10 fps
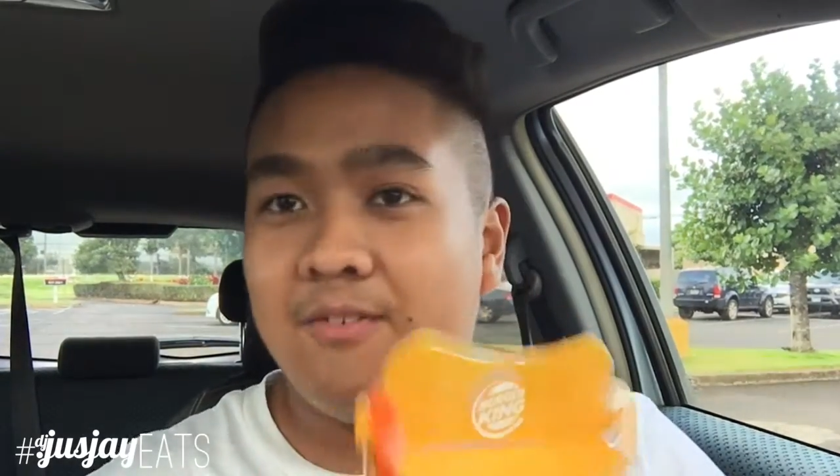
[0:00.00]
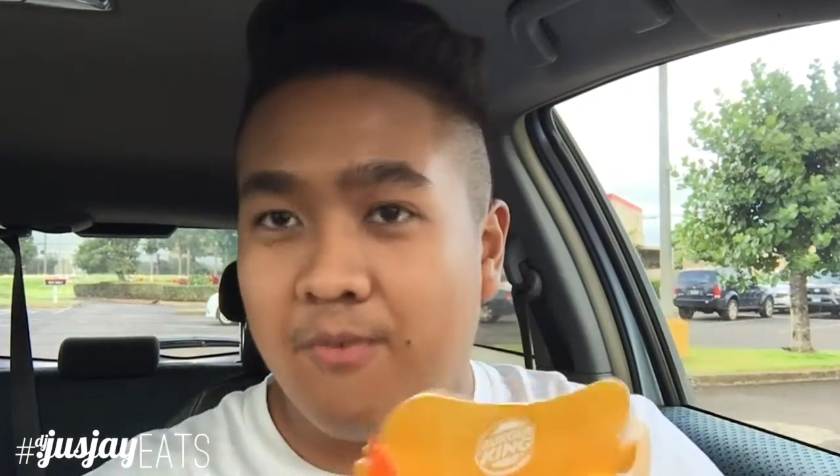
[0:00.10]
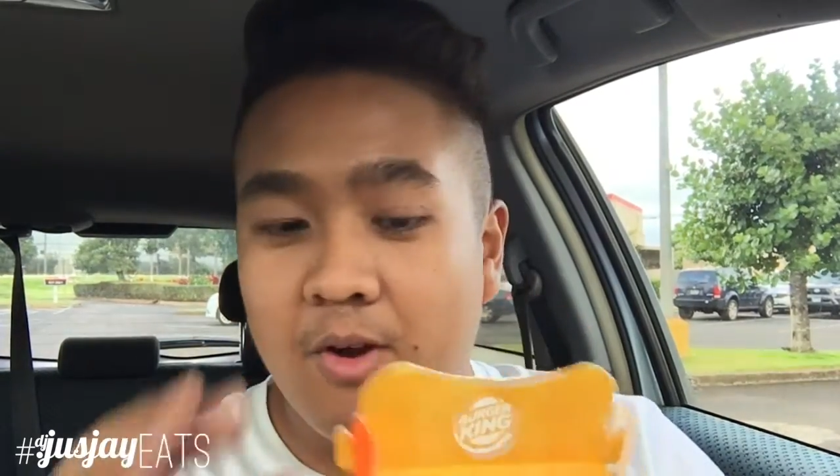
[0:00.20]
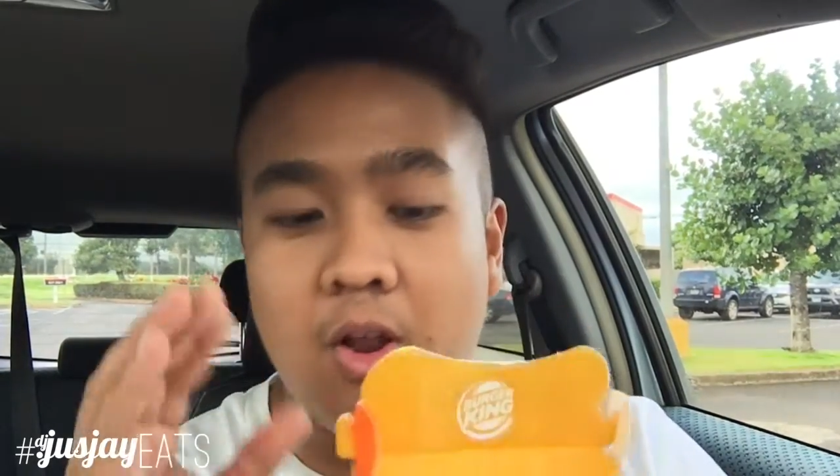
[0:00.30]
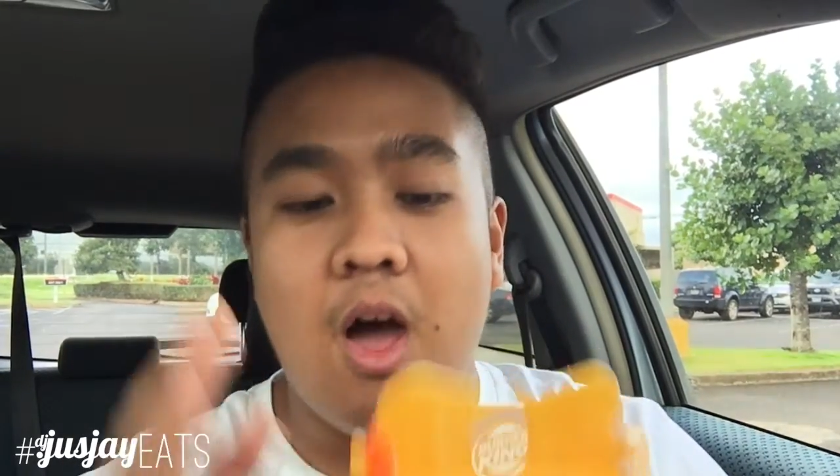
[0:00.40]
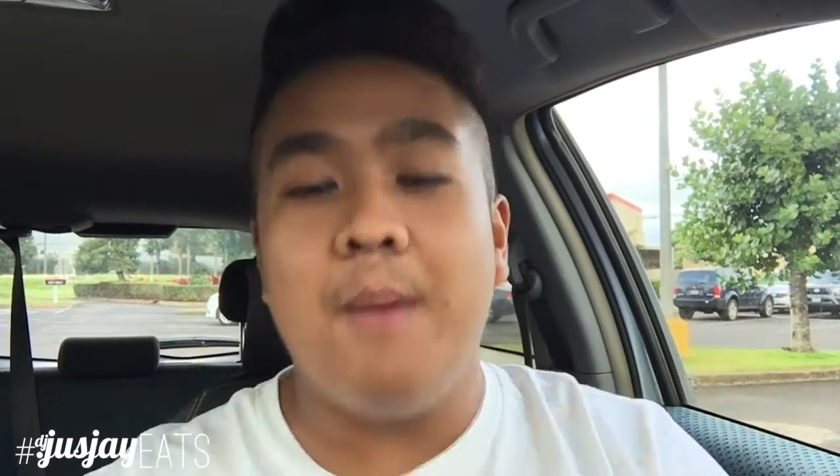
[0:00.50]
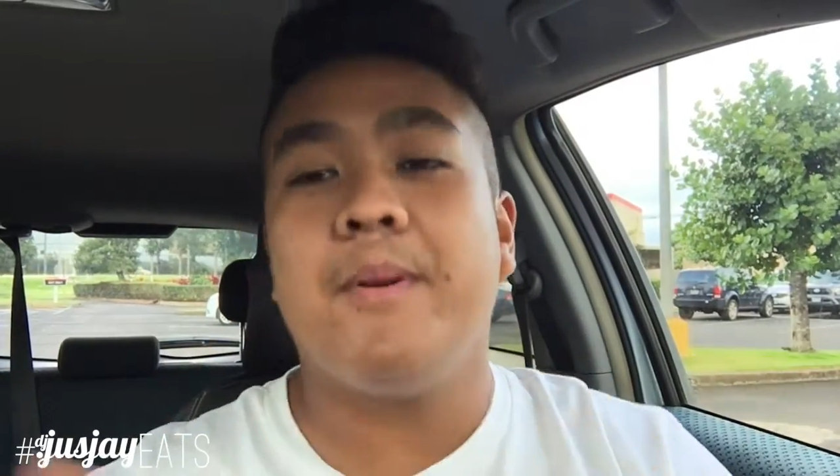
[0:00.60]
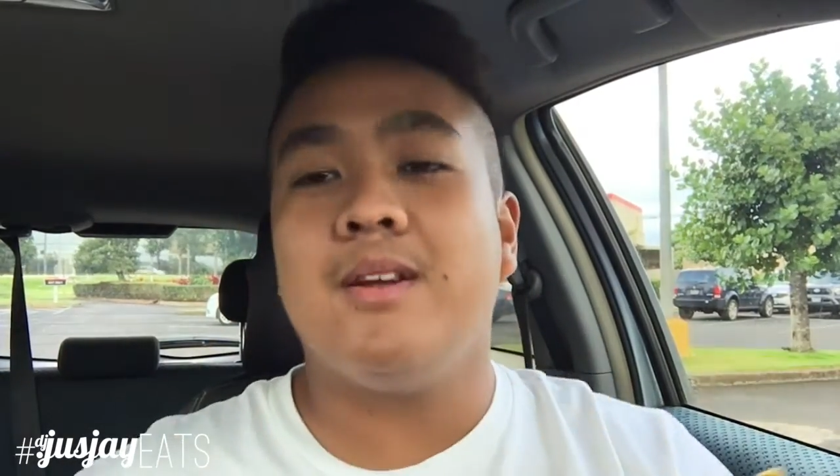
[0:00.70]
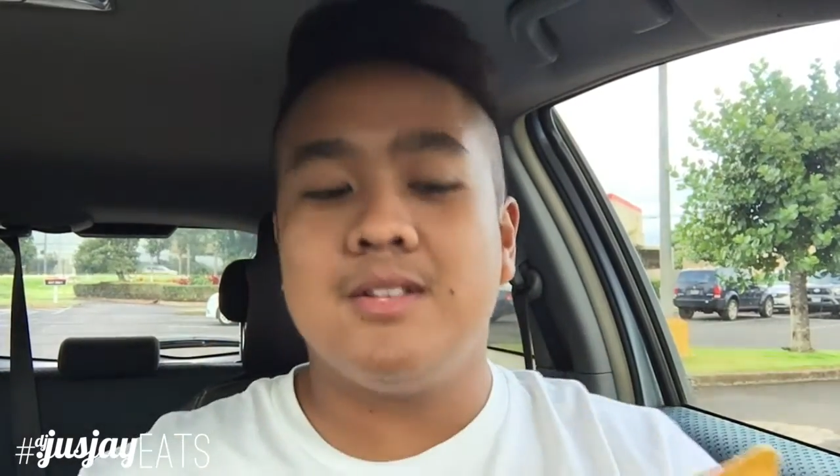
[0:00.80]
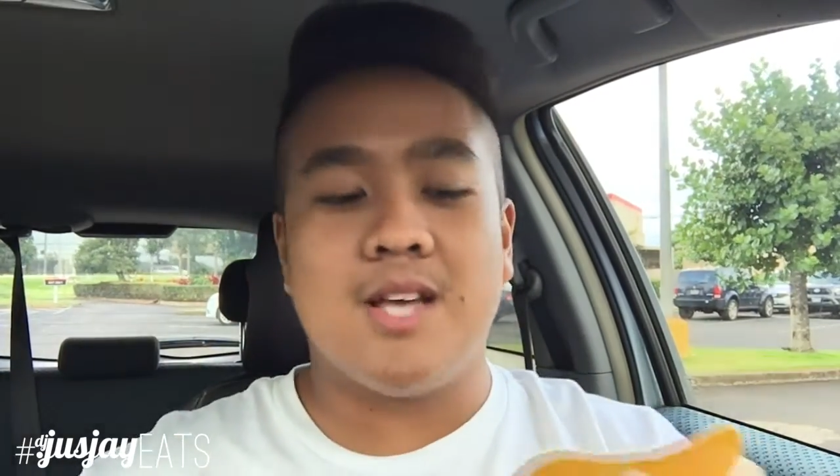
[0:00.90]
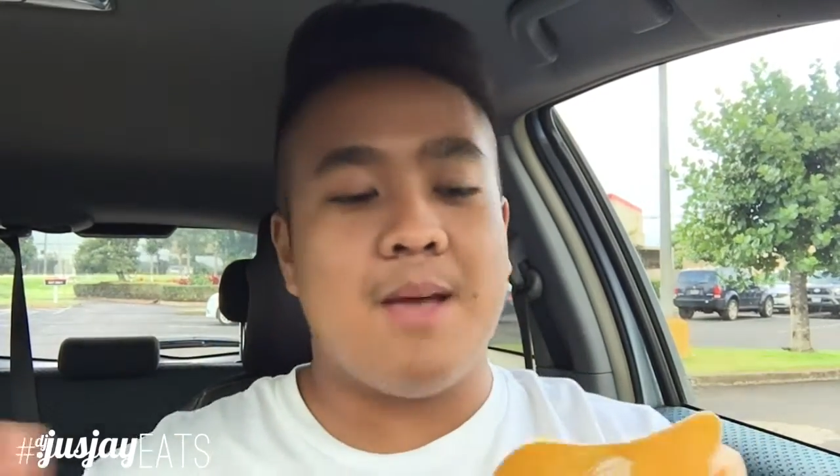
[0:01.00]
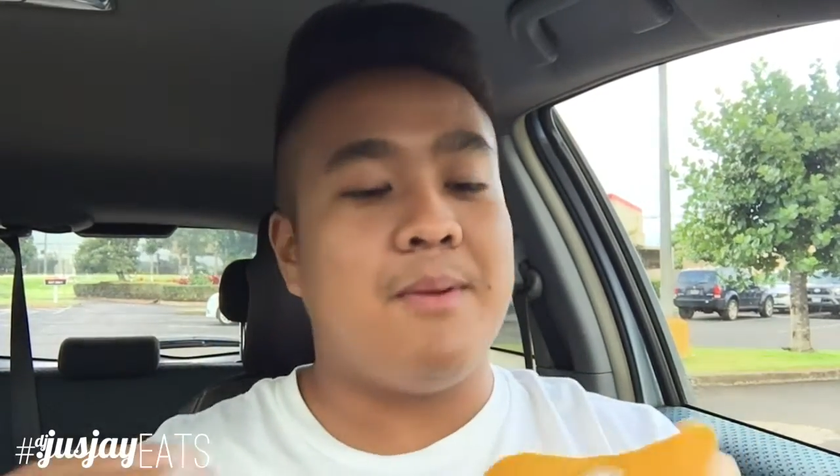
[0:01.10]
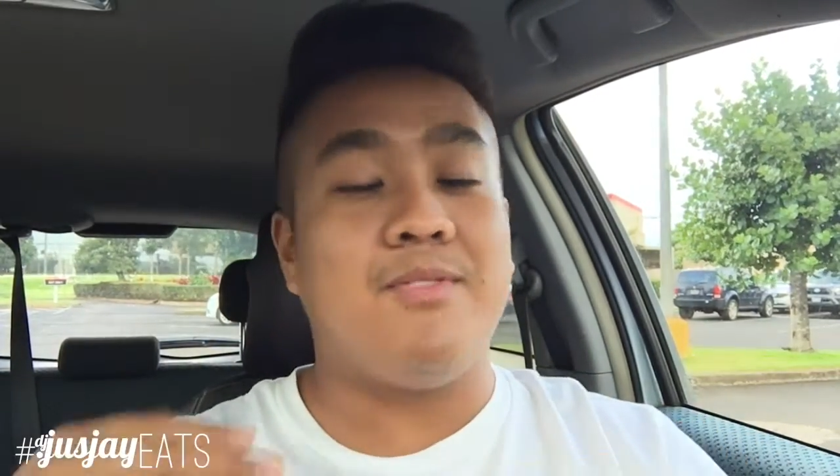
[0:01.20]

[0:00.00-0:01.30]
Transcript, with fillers: for a long period of time.